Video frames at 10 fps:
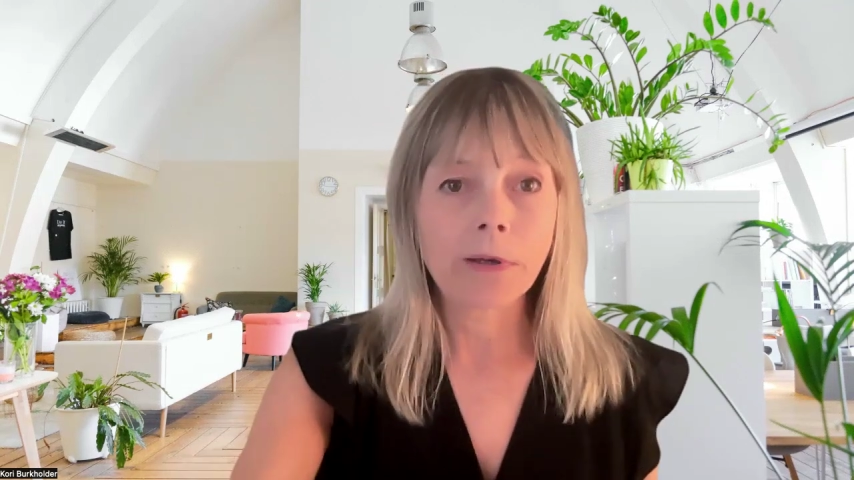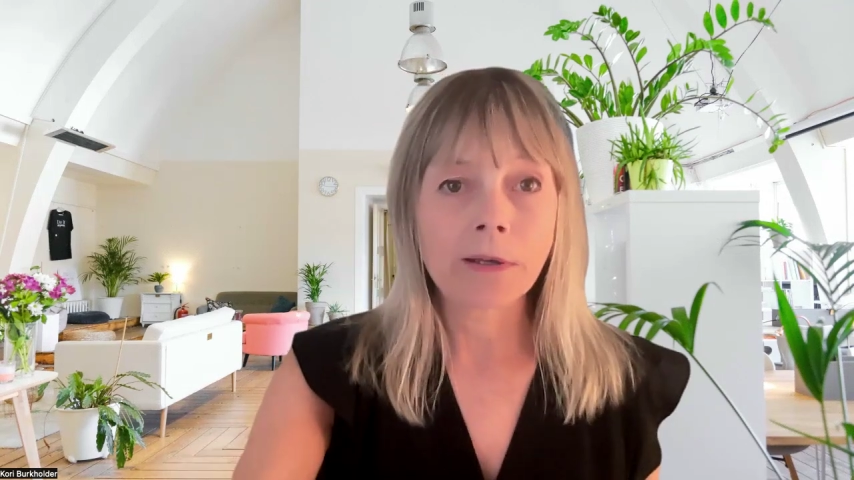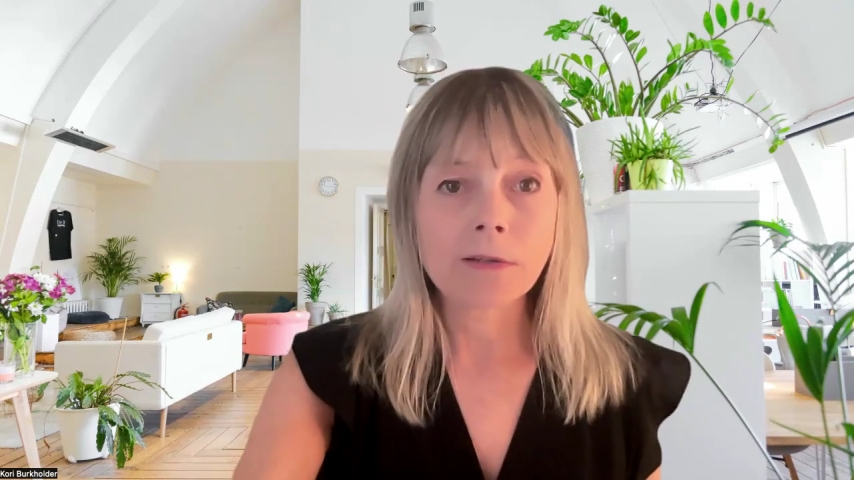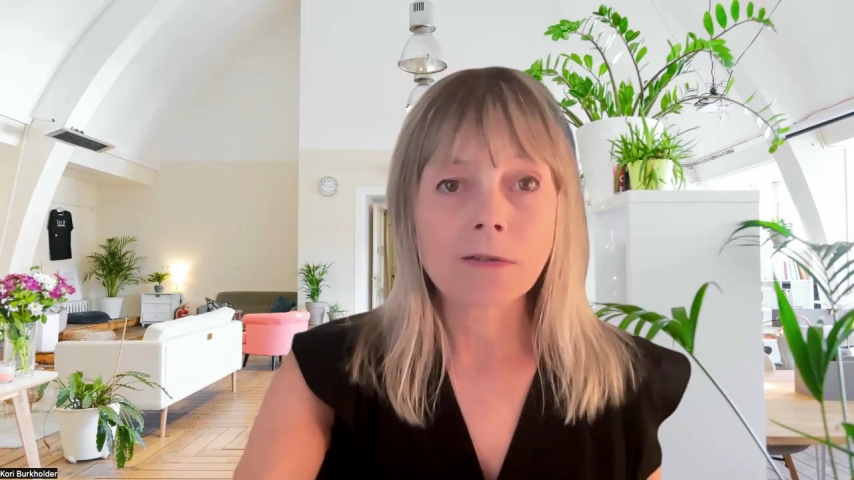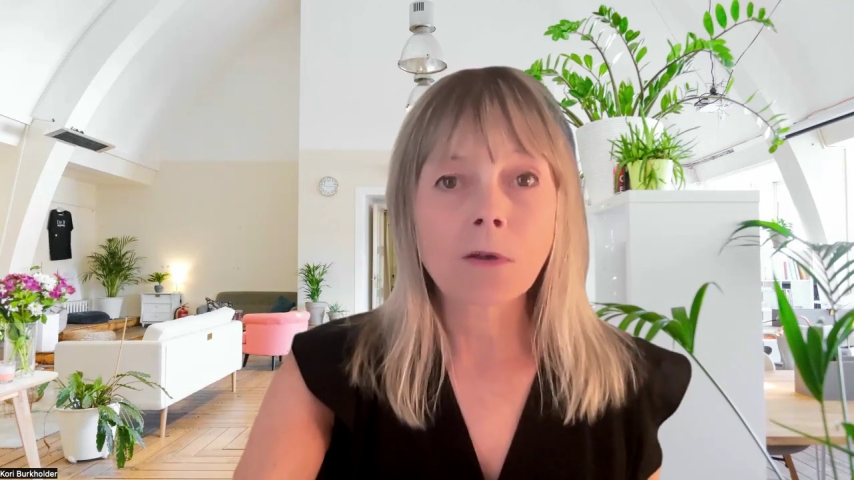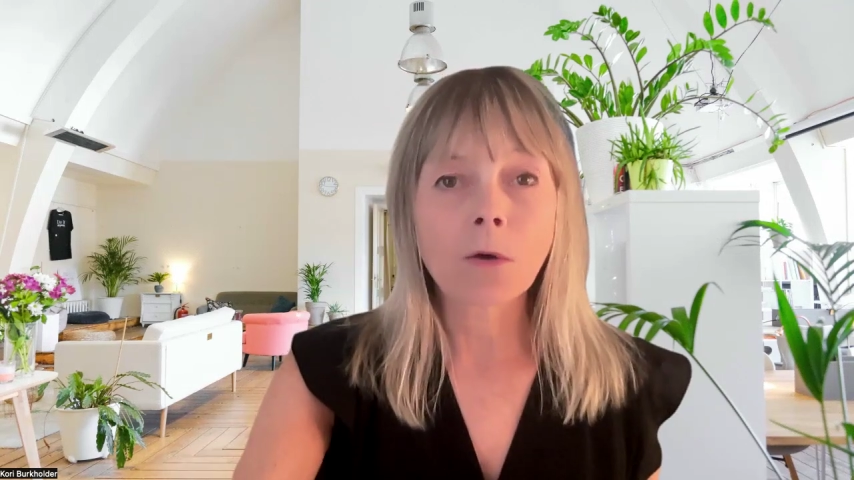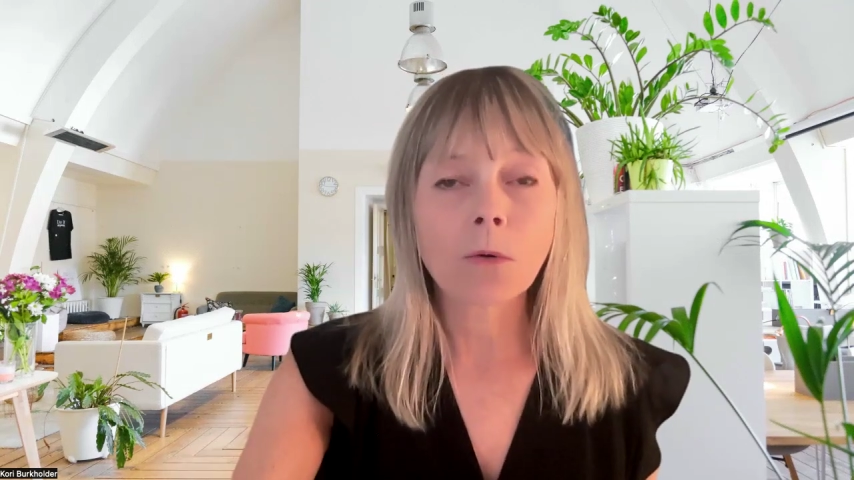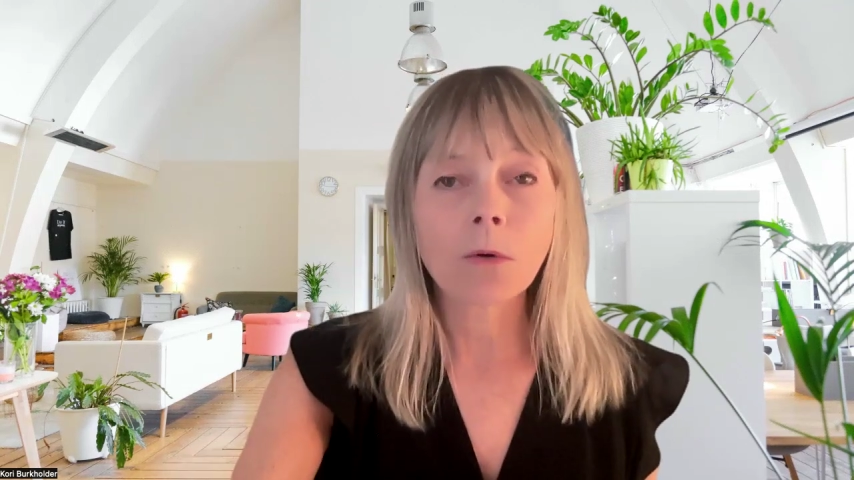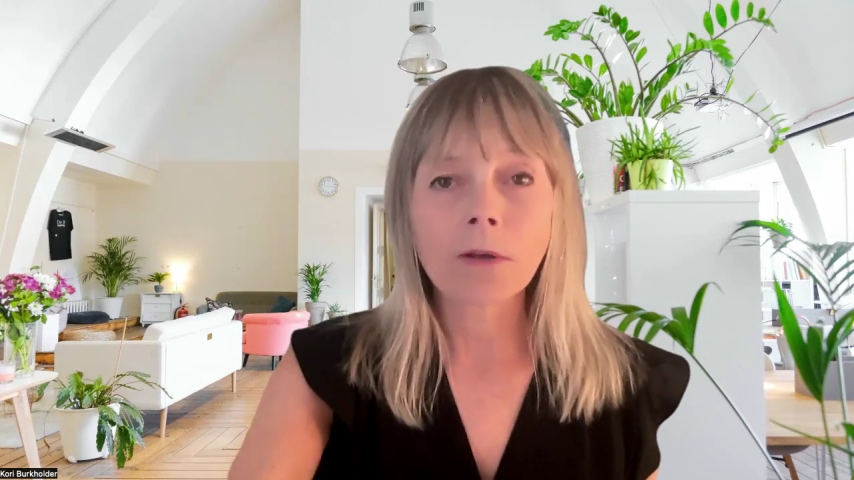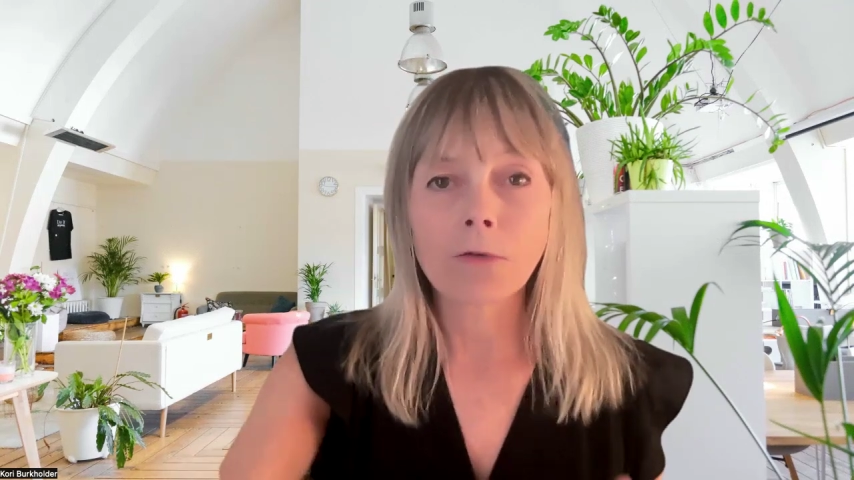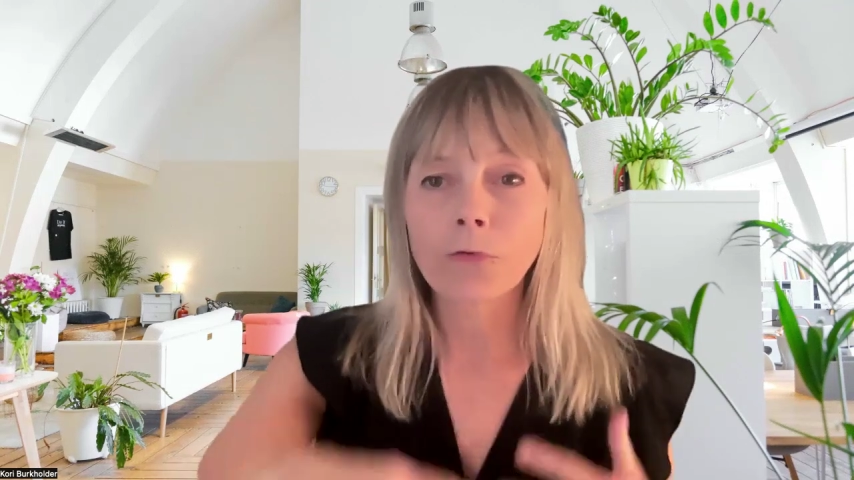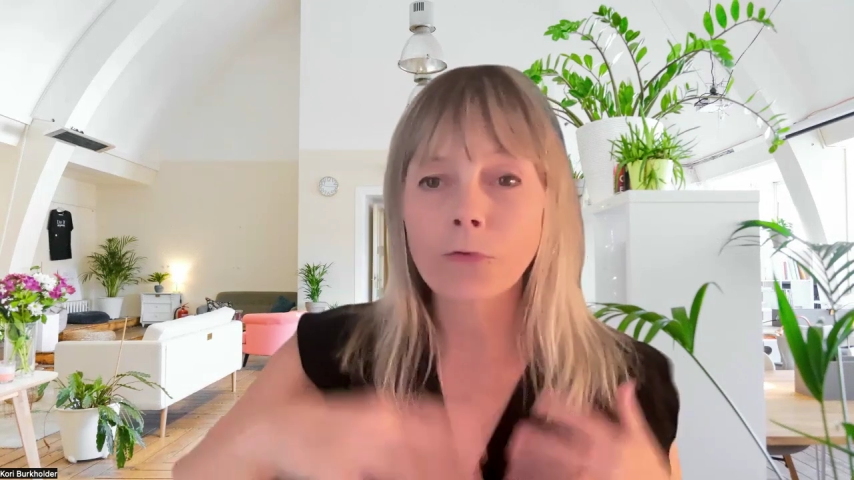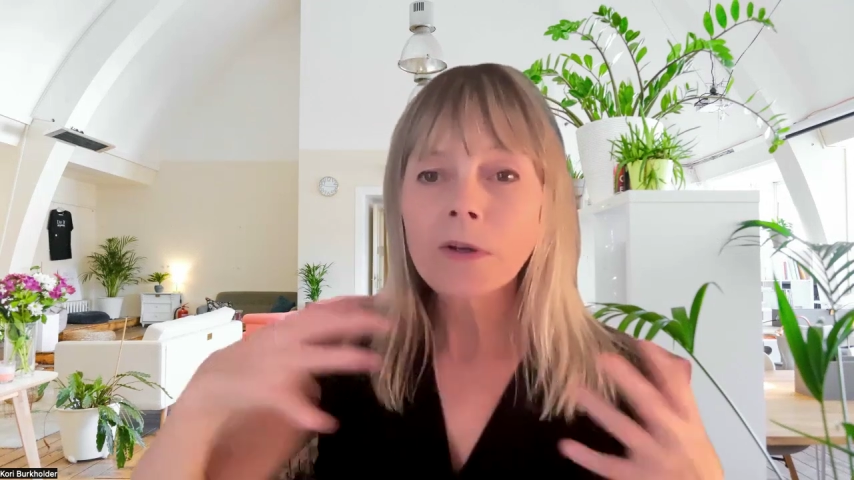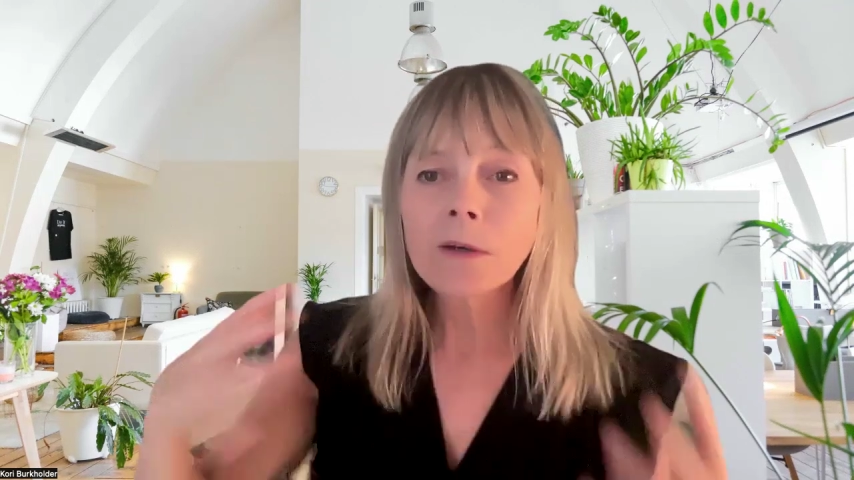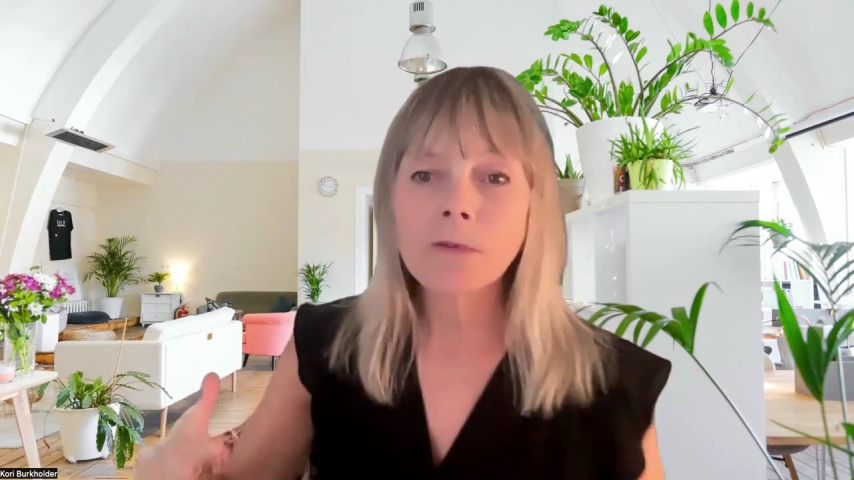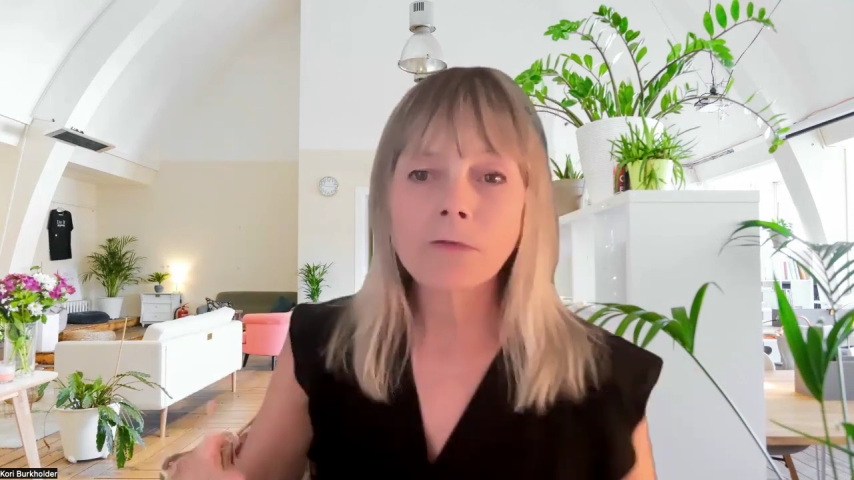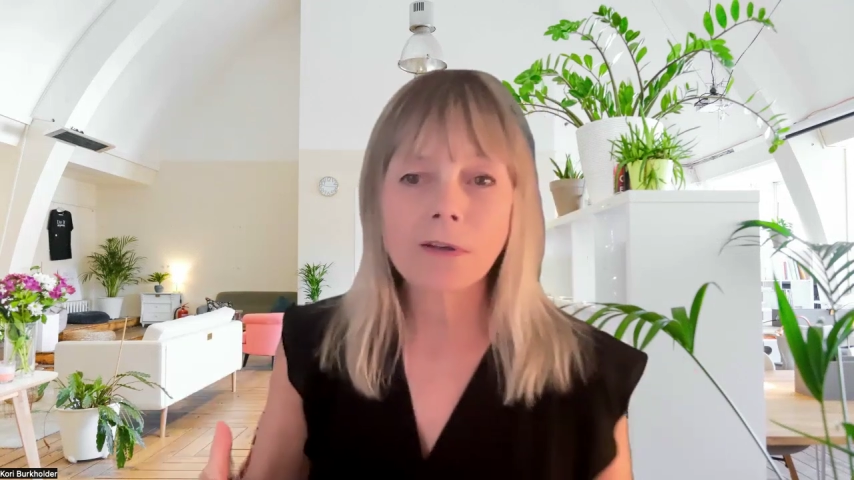And so if freedom and